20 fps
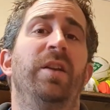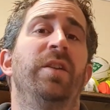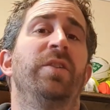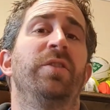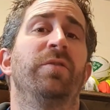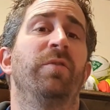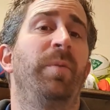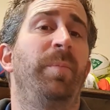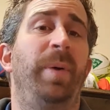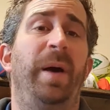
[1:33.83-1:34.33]

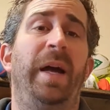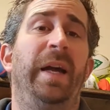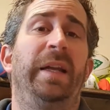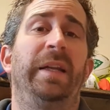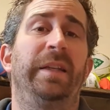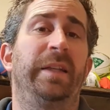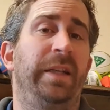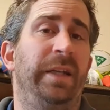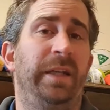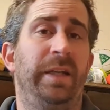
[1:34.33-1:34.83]
do a
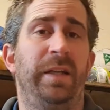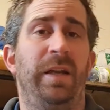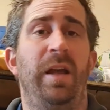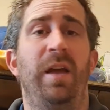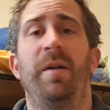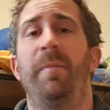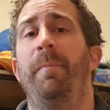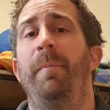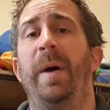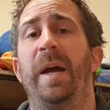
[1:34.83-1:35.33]
painting,
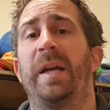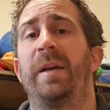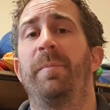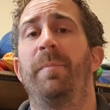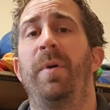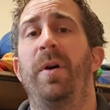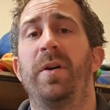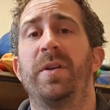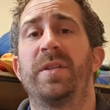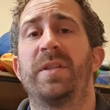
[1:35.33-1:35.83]
make a
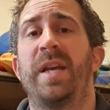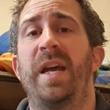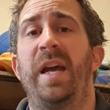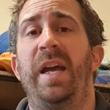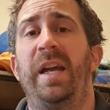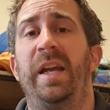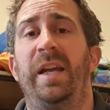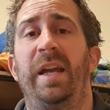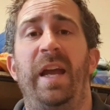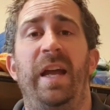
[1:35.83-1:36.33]

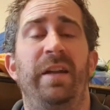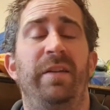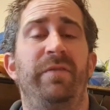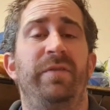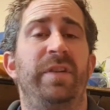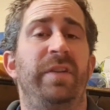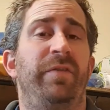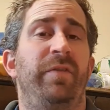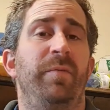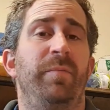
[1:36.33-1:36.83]
mosaic out of
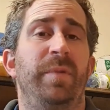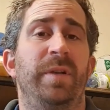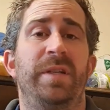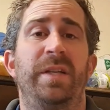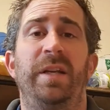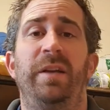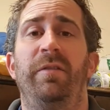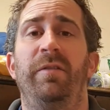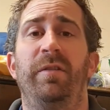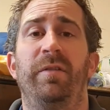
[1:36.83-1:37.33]
different
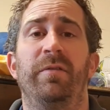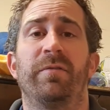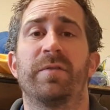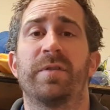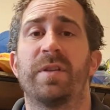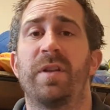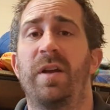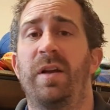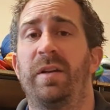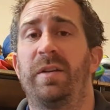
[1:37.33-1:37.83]

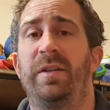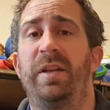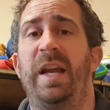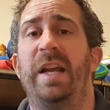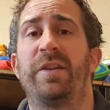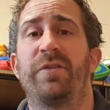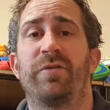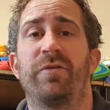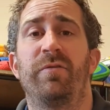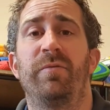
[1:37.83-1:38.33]
materials like
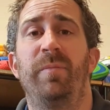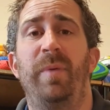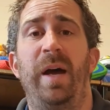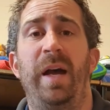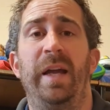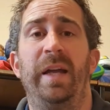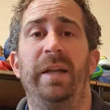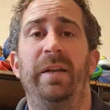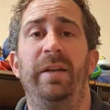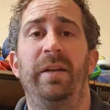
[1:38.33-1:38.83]
natural
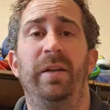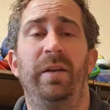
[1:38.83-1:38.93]
made